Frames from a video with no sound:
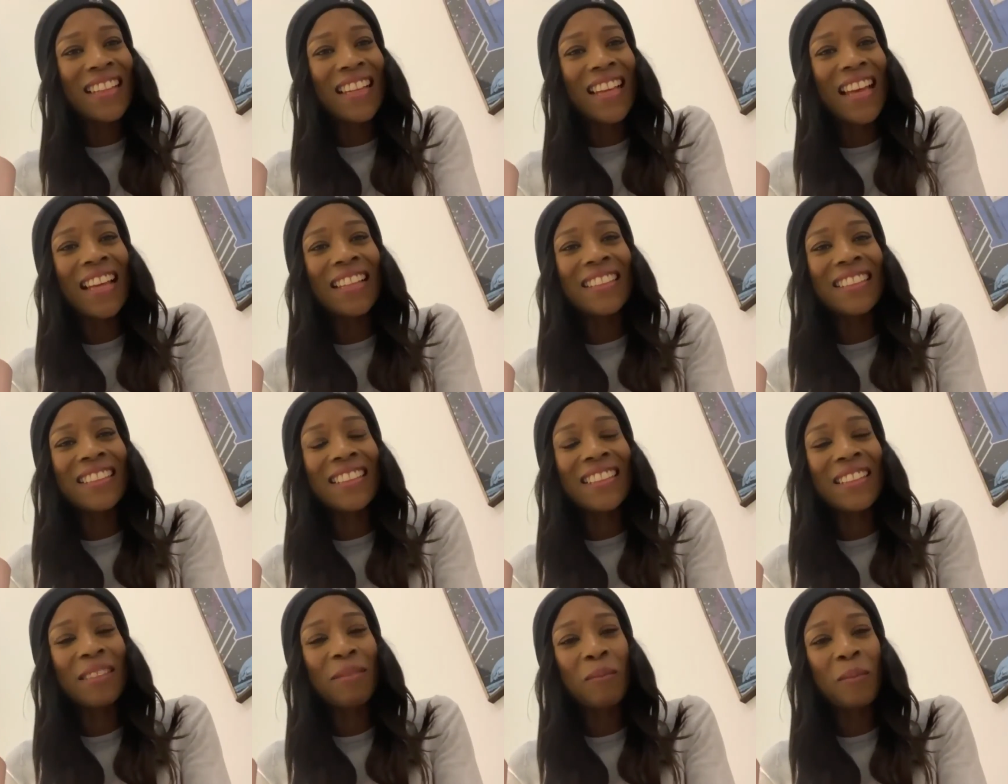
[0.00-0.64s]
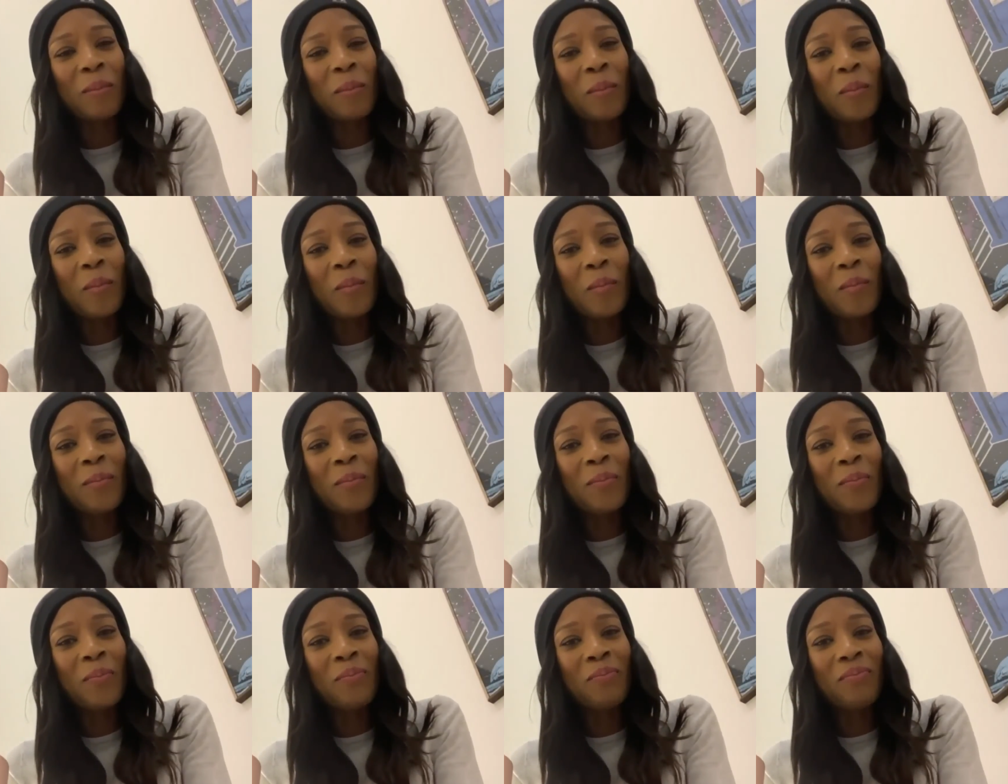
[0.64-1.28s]
Excellent.
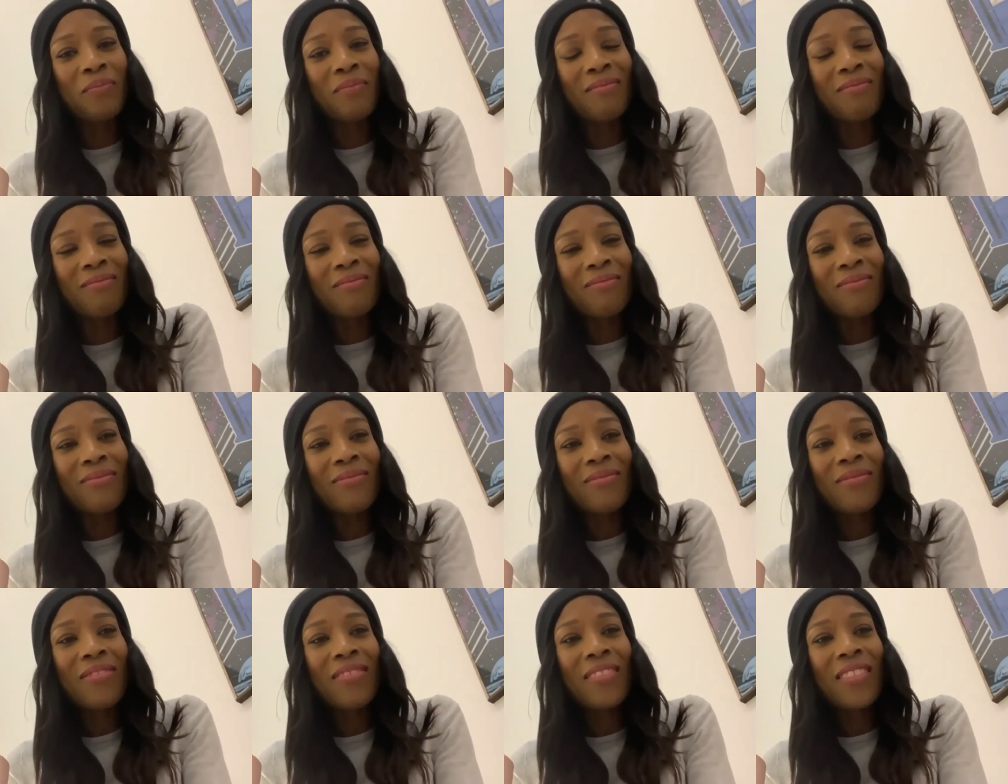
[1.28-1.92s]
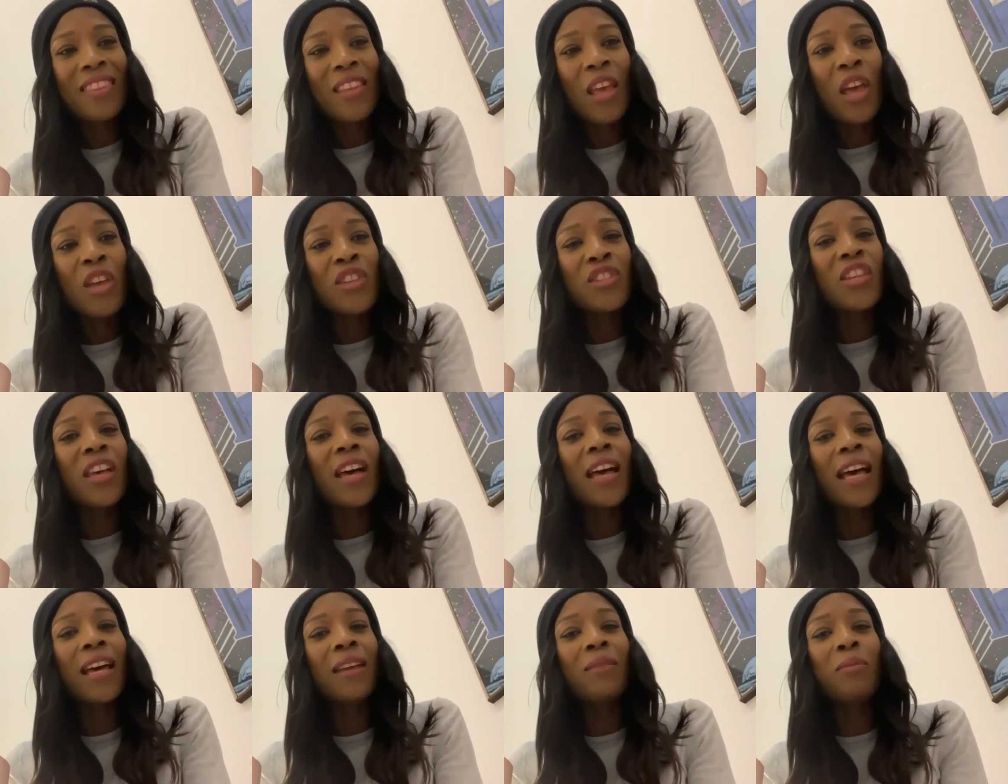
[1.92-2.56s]
Um,
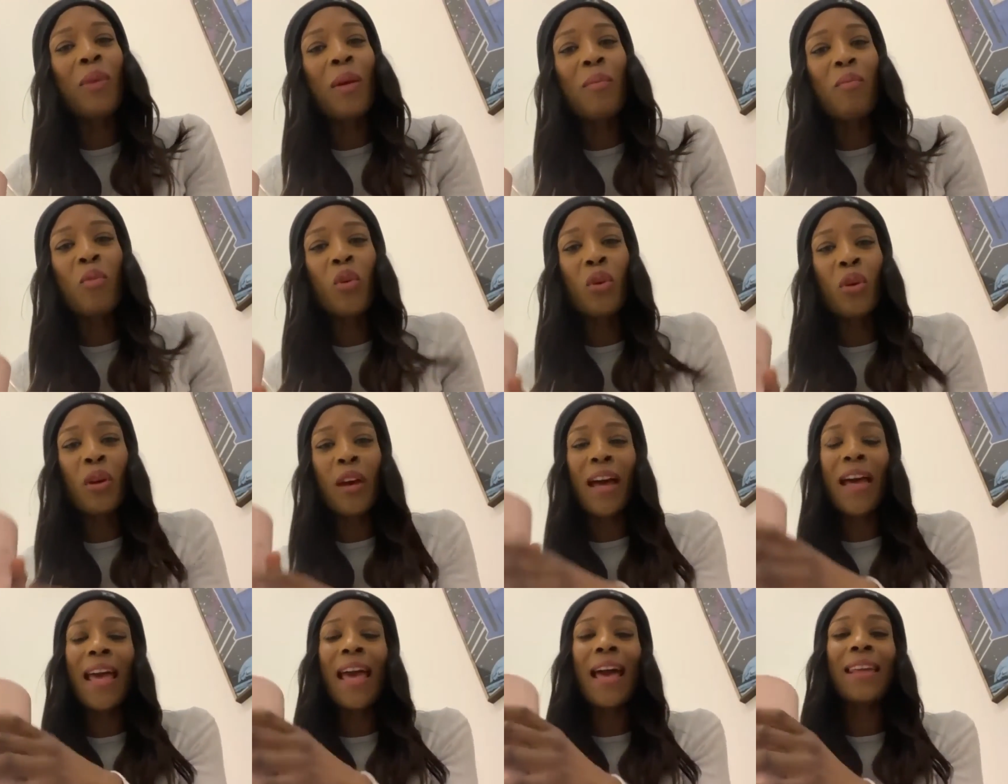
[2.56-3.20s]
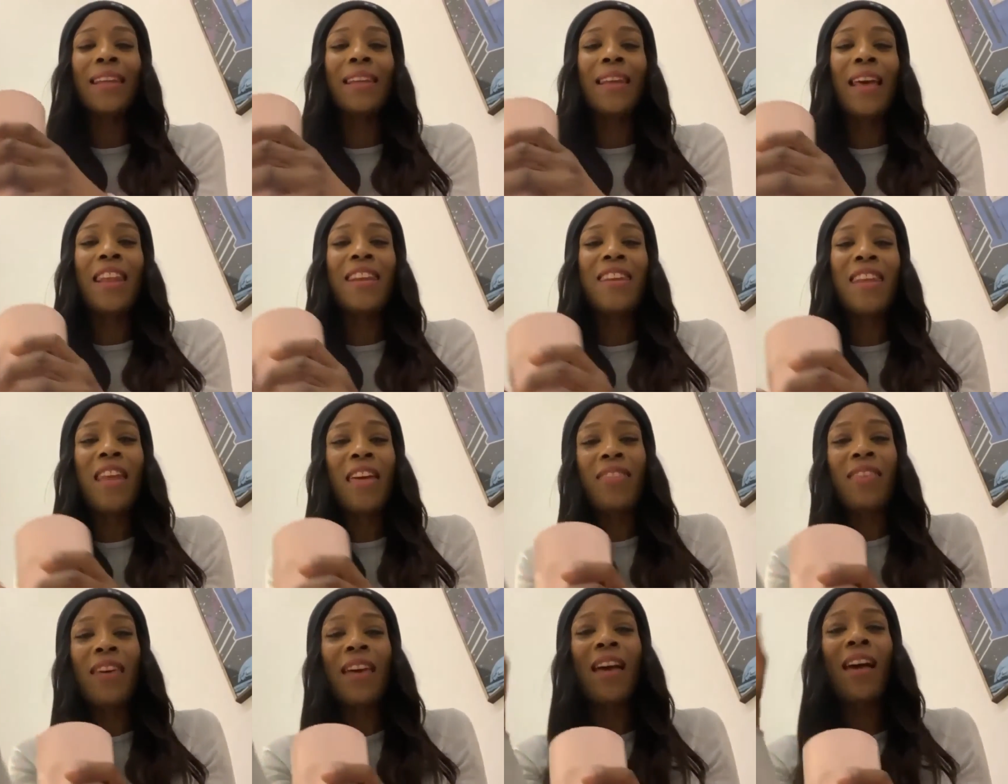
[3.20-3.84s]
so I had one more. I had
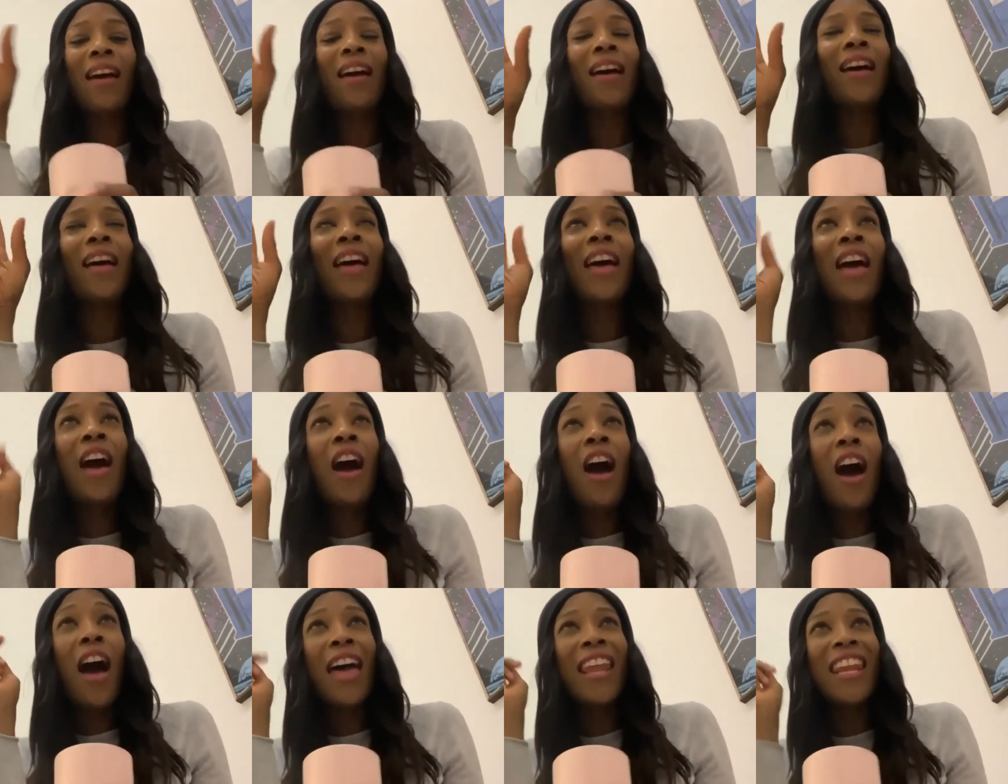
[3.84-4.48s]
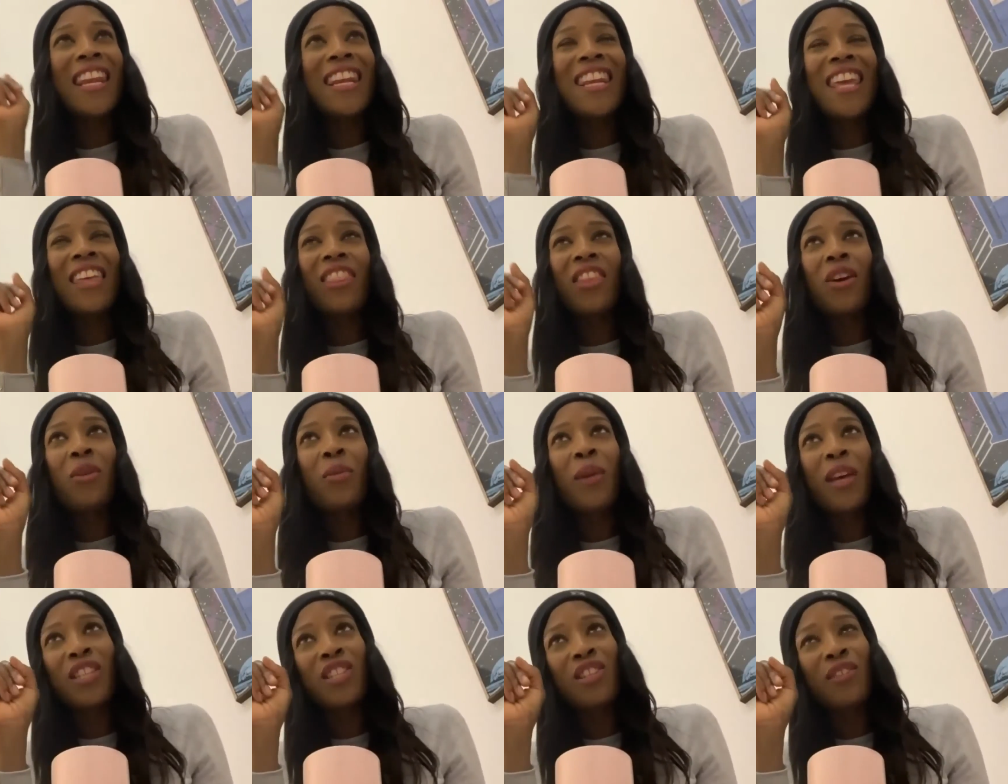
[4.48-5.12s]
another. I had another
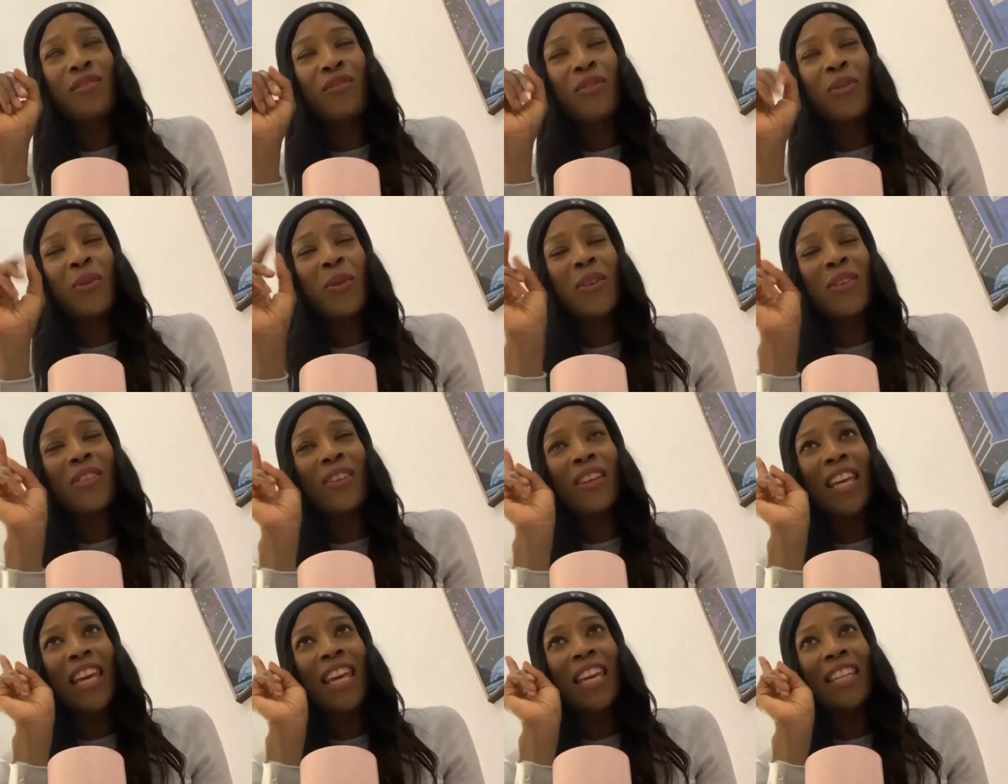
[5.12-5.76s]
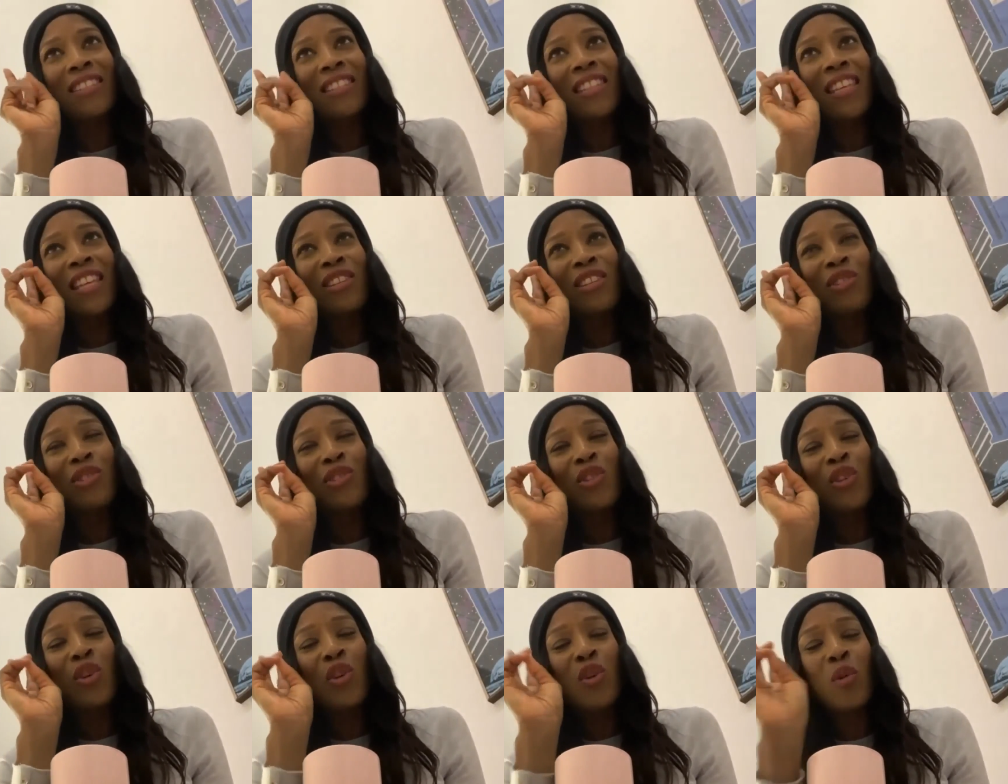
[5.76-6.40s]
question for you. It's
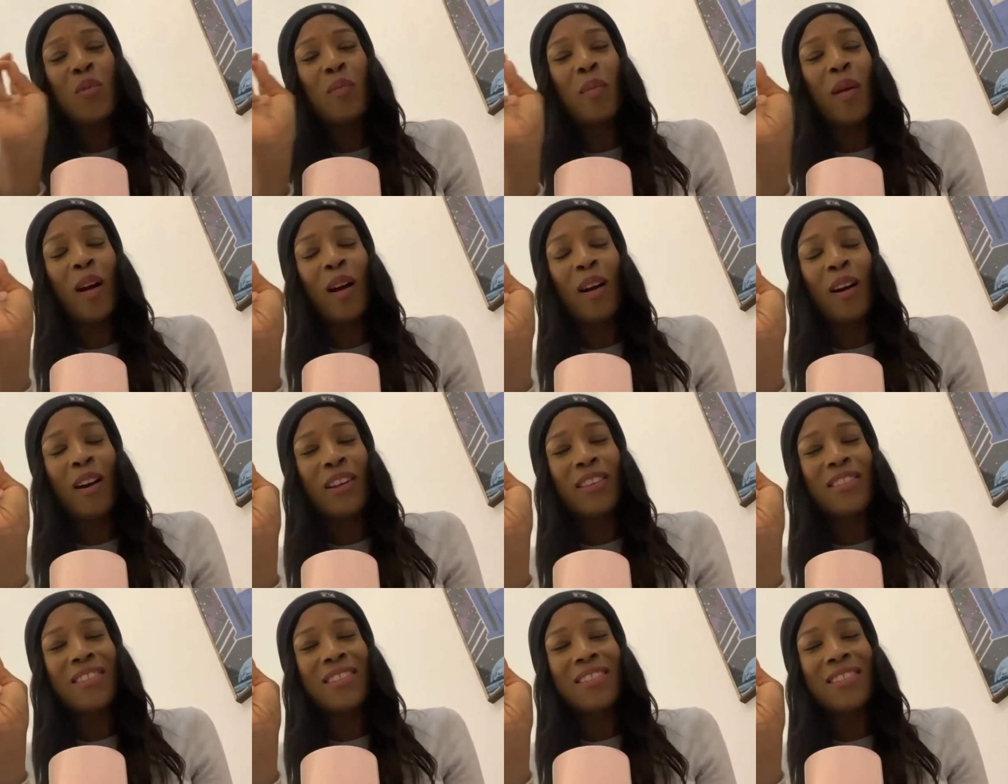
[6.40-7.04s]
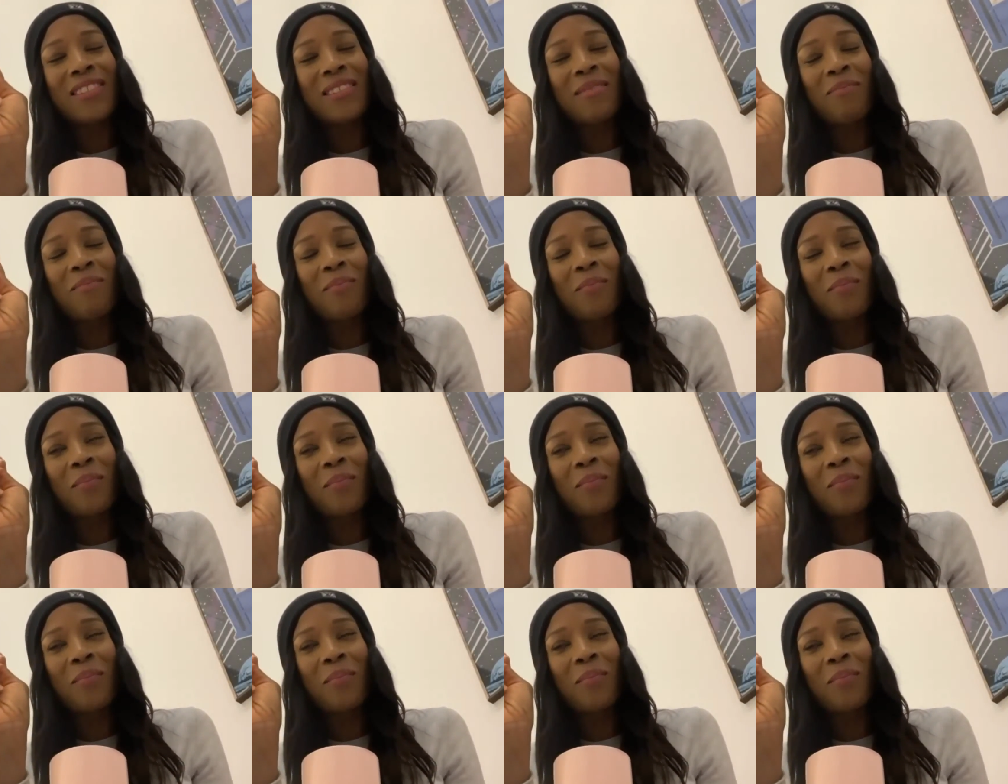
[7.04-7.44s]
in two parts.